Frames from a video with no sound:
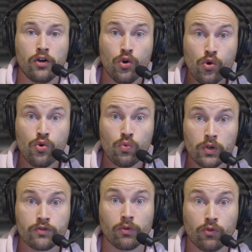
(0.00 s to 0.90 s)
Who
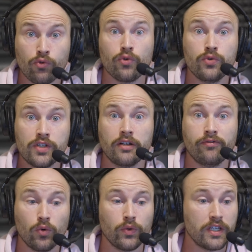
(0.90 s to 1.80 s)
was recruited
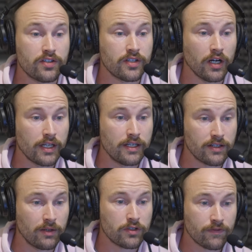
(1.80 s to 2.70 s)
for these studies?
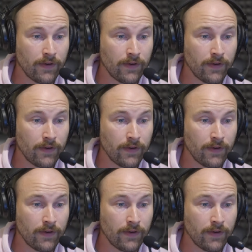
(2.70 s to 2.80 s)
And it was